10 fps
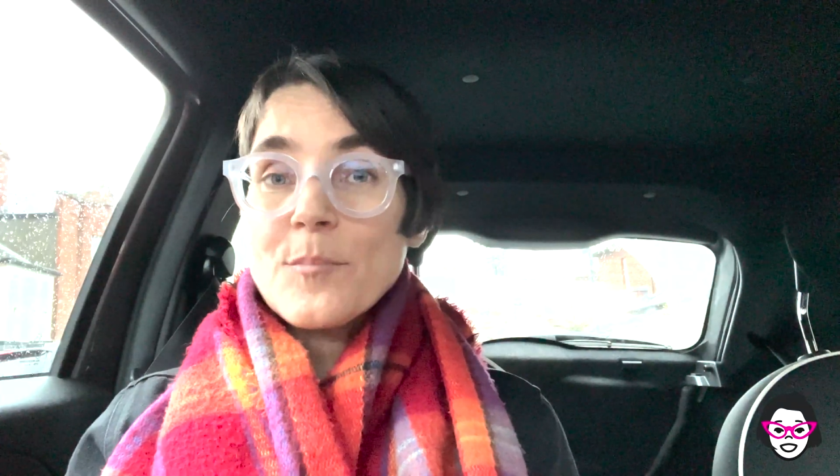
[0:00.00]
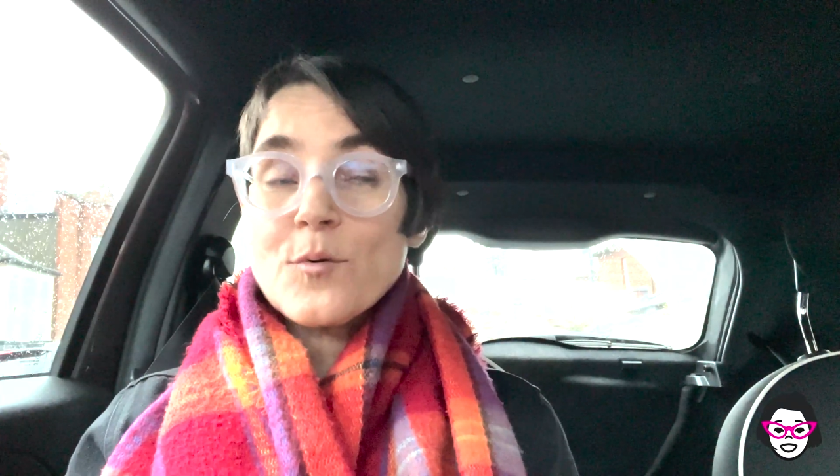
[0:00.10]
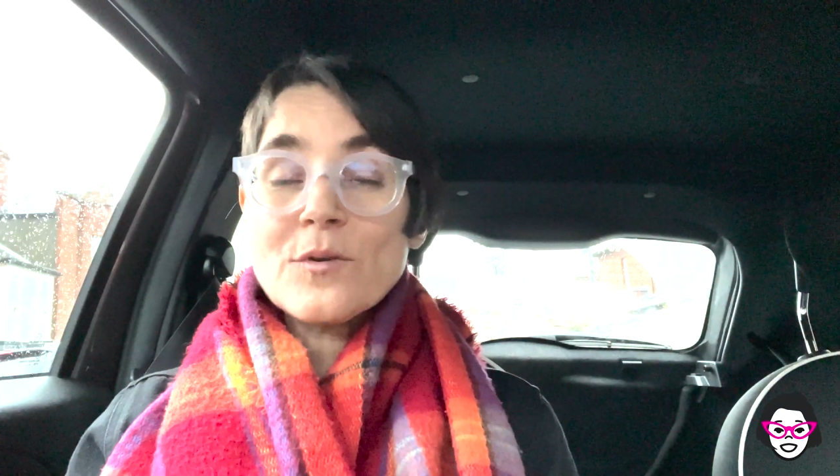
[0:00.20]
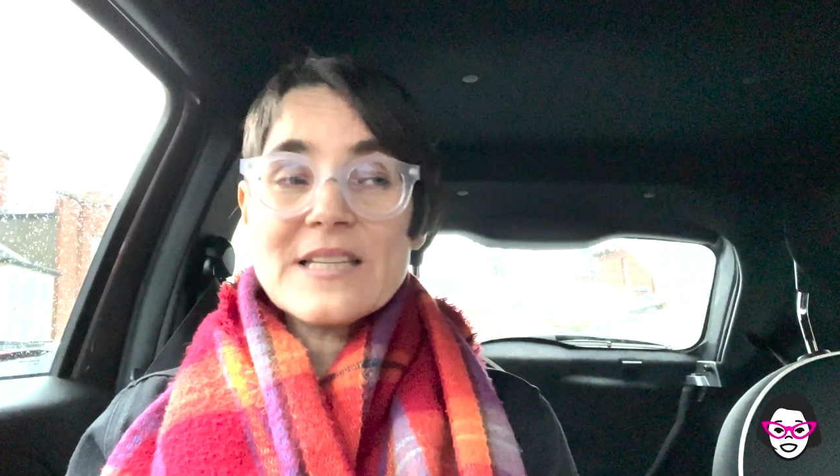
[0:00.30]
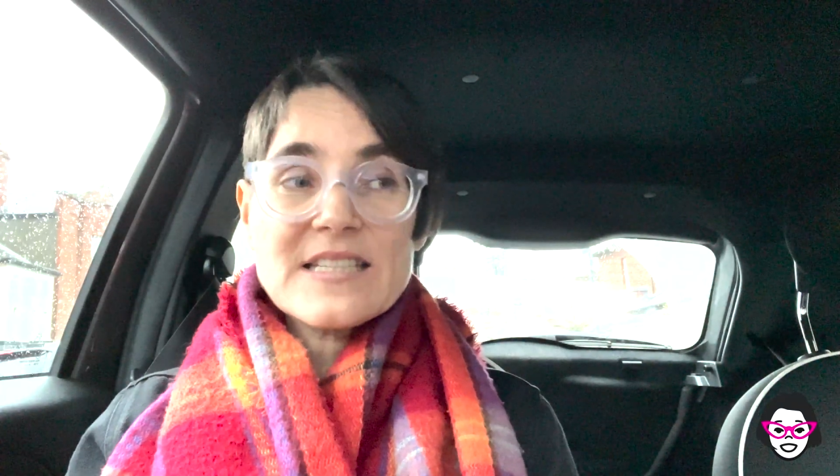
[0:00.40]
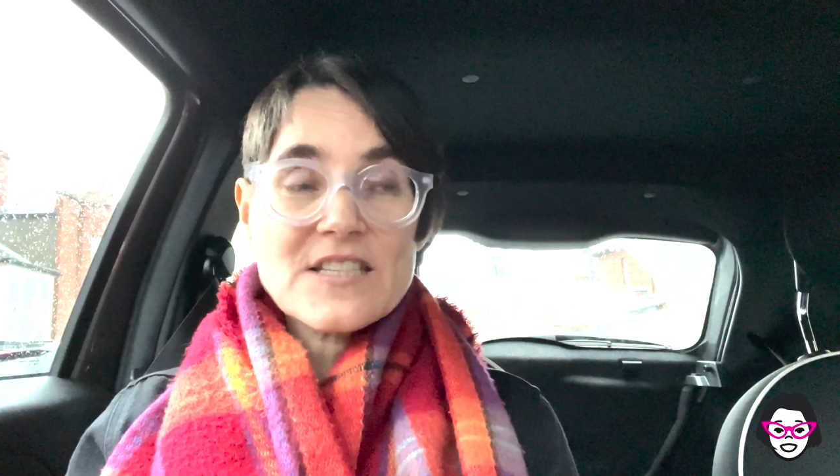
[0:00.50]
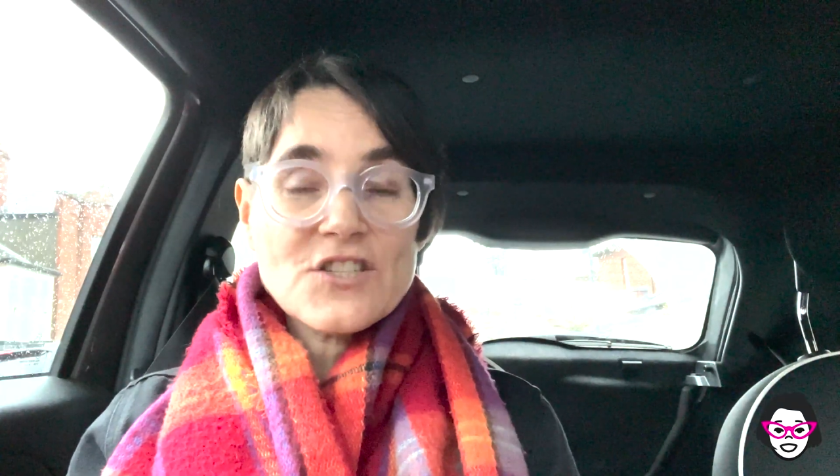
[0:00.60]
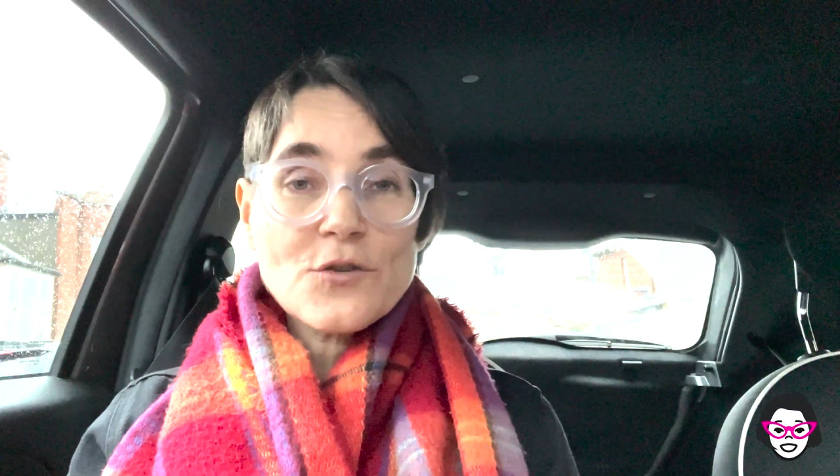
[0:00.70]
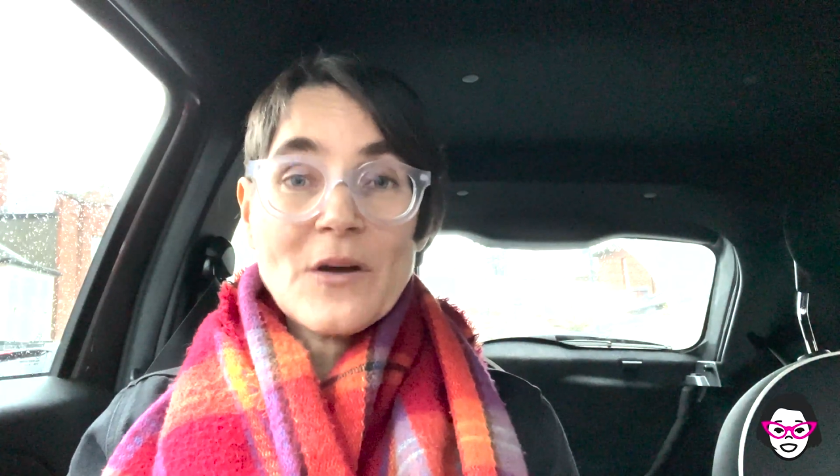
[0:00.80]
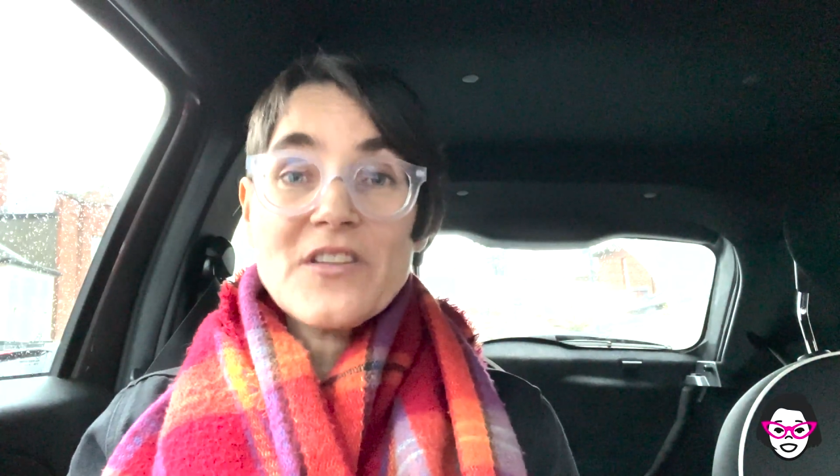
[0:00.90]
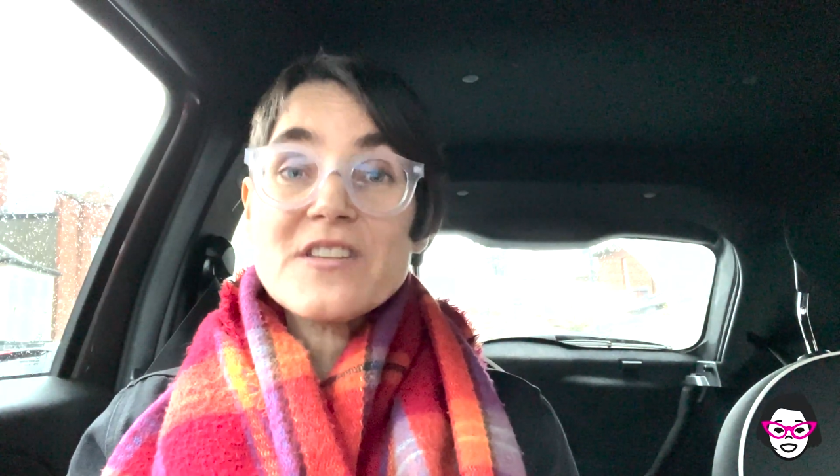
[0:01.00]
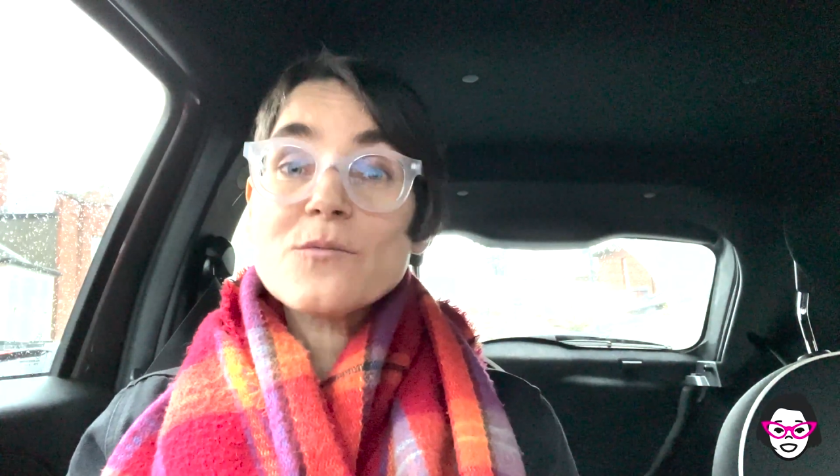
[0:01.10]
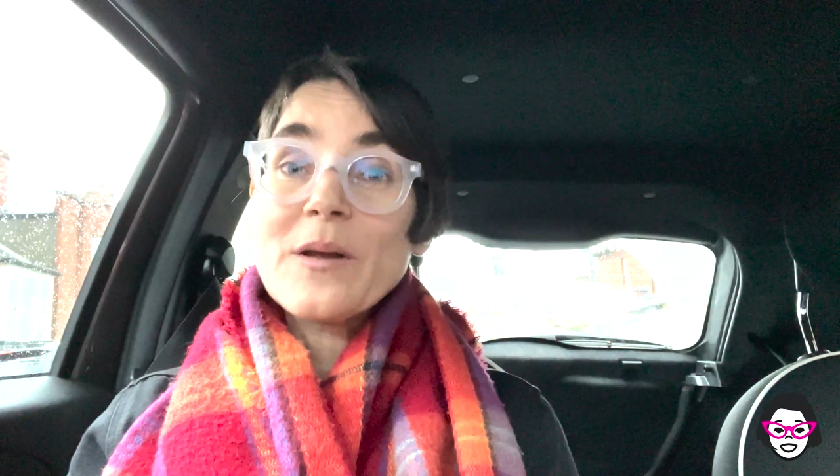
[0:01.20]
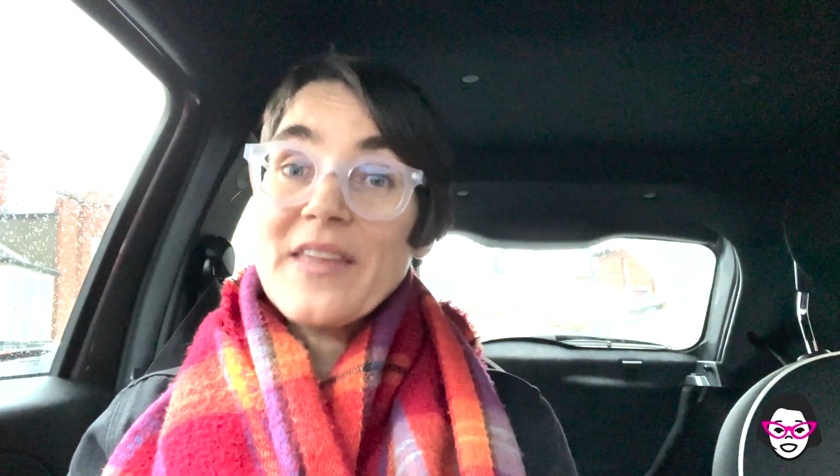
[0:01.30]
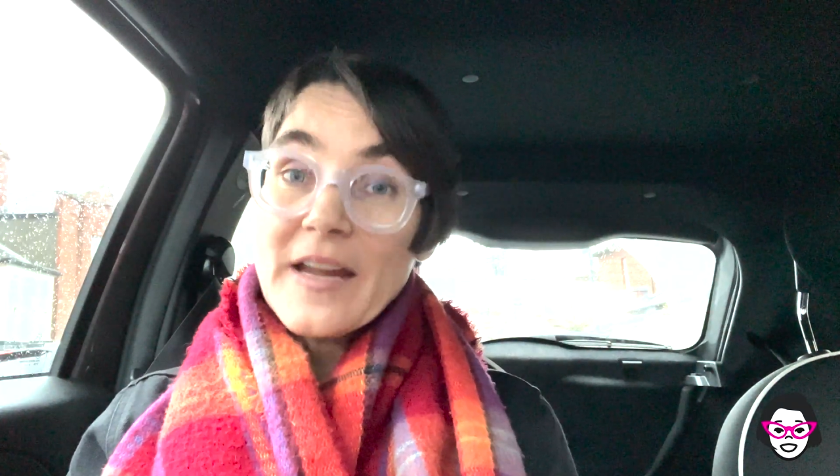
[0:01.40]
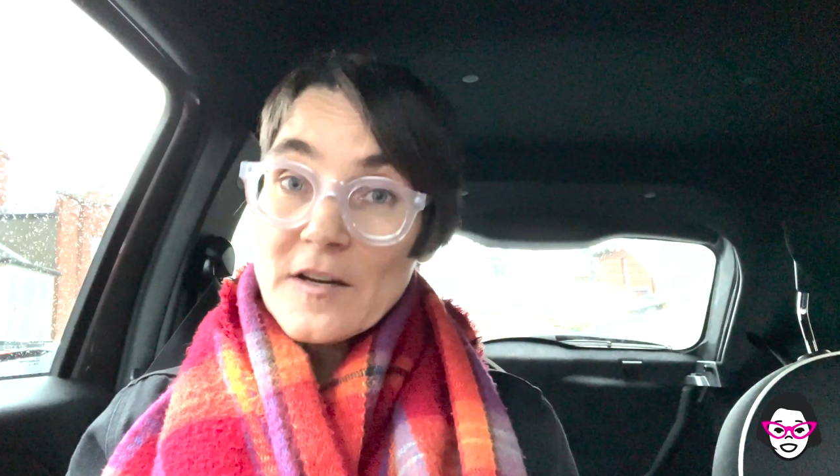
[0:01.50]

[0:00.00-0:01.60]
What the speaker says: or listen to others when they